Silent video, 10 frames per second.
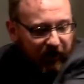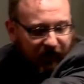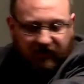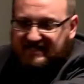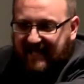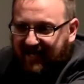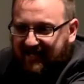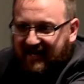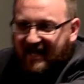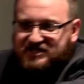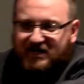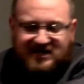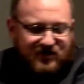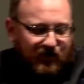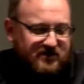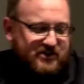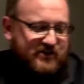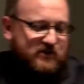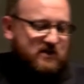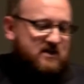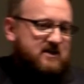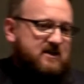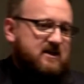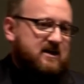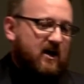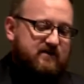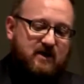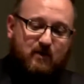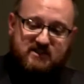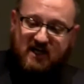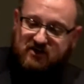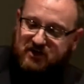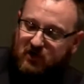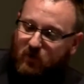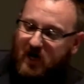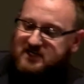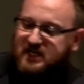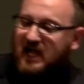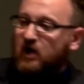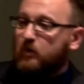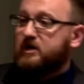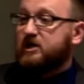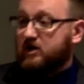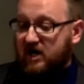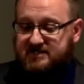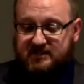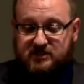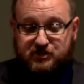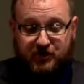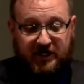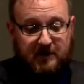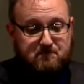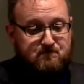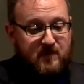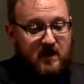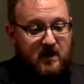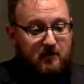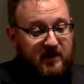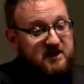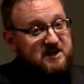world is headed straight towards you. Now, if someone tells you to watch out and you're crossing a street, but